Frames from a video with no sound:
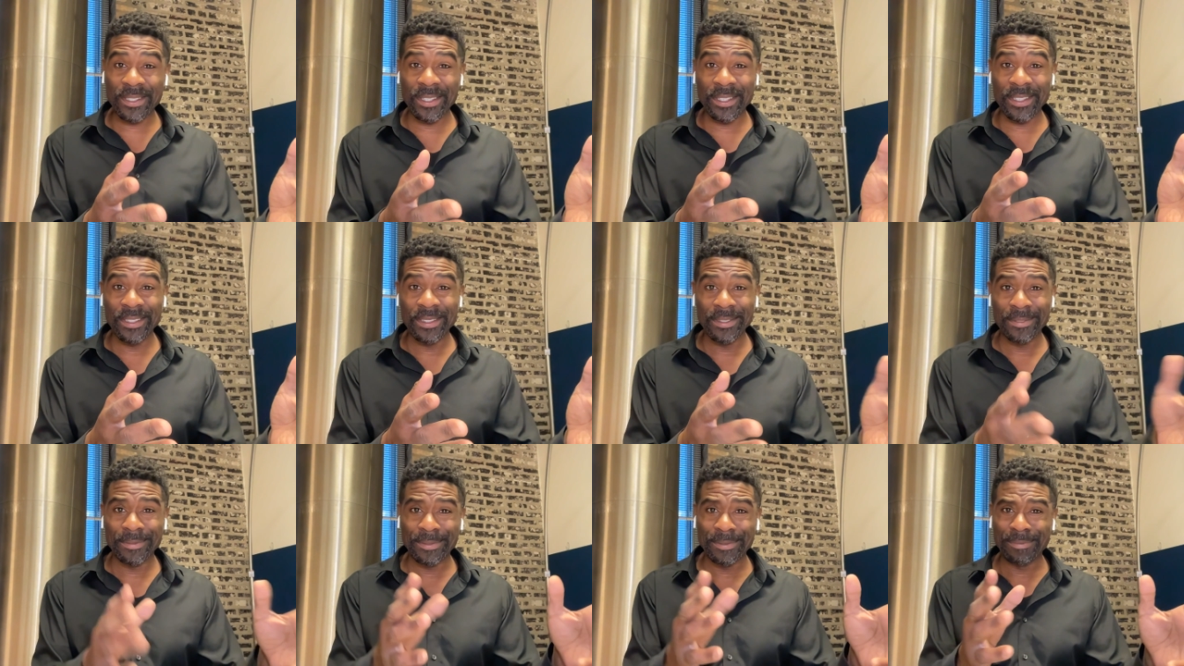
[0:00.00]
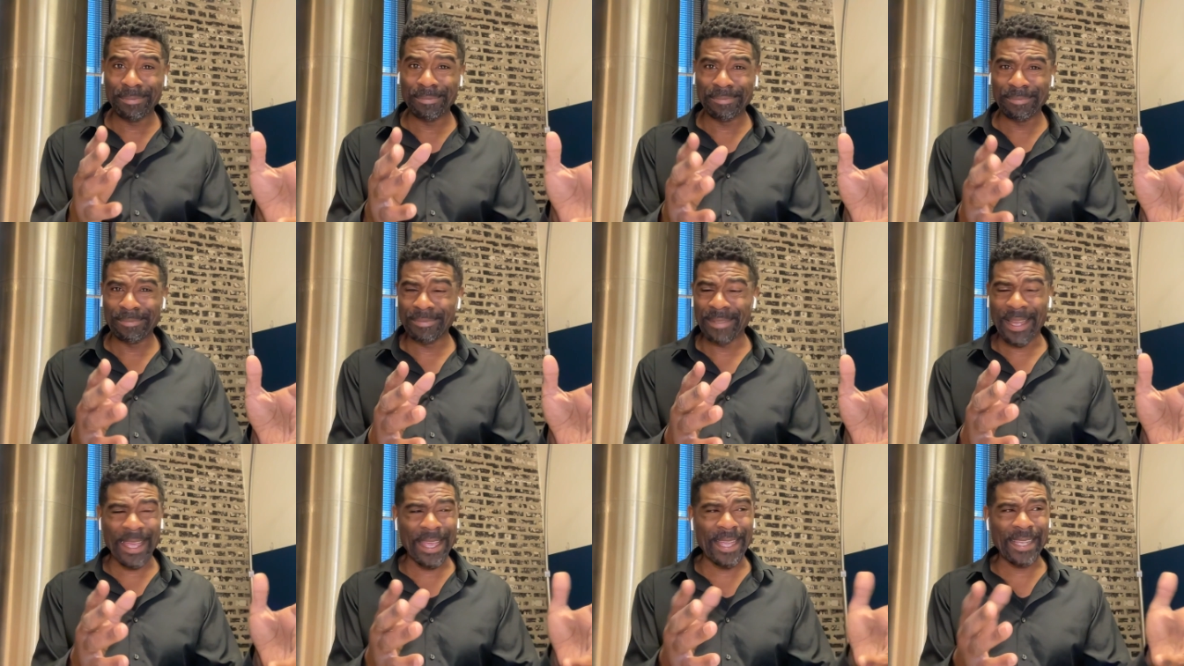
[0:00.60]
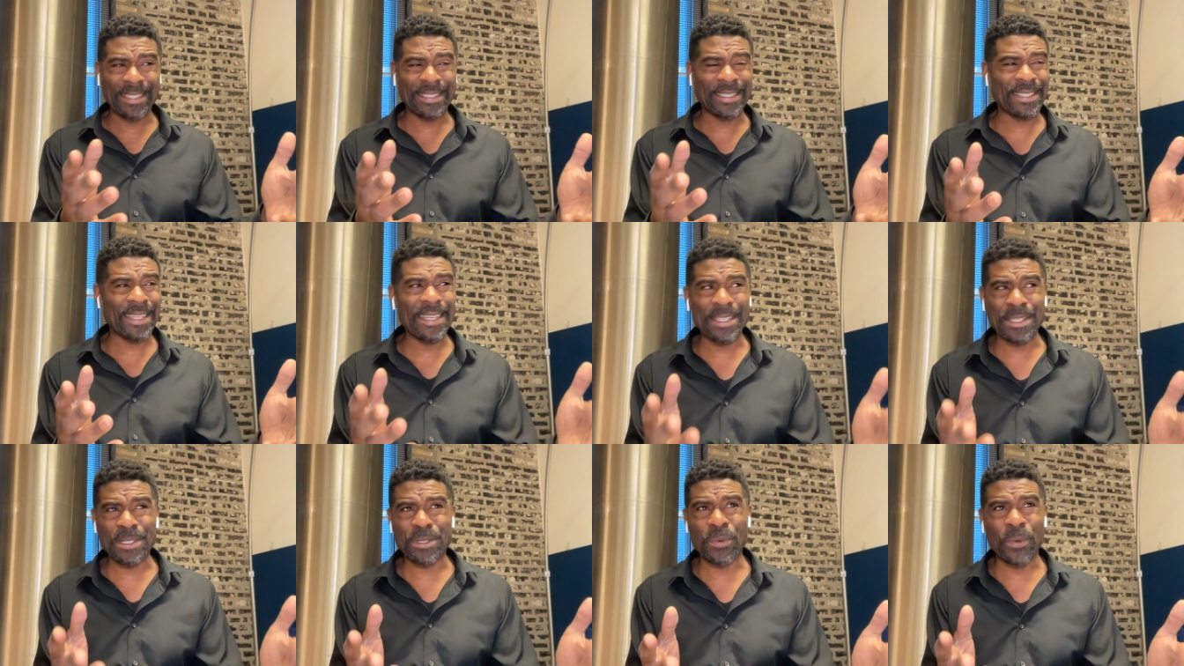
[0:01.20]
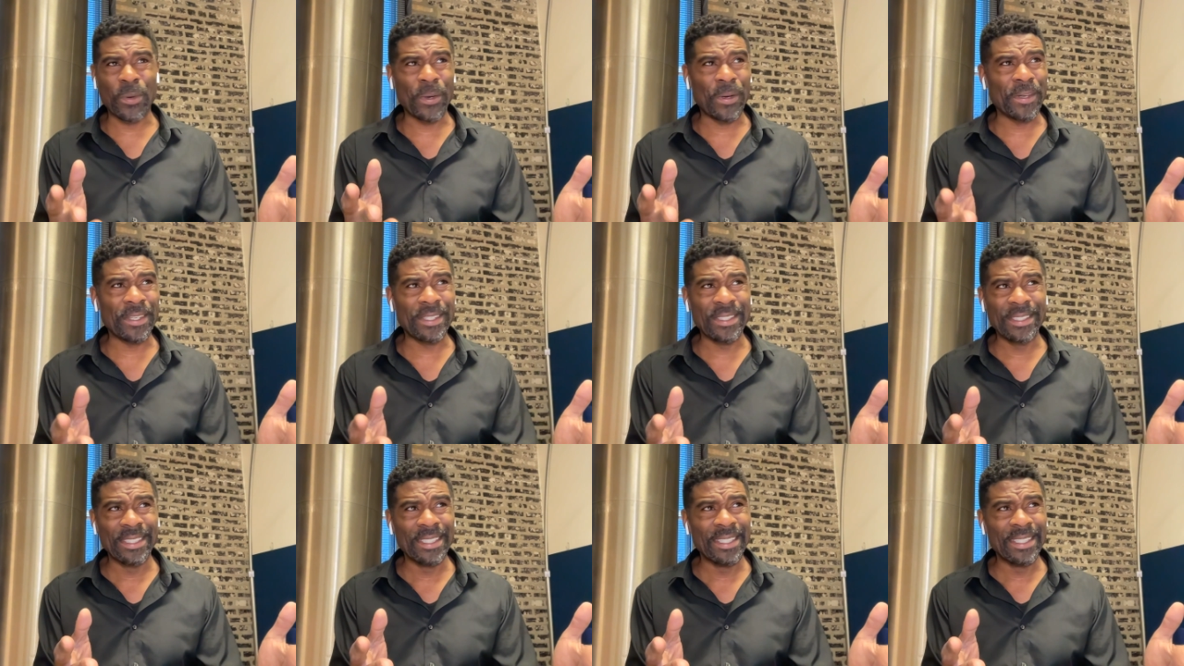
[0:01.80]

it's a, I hate to say this word,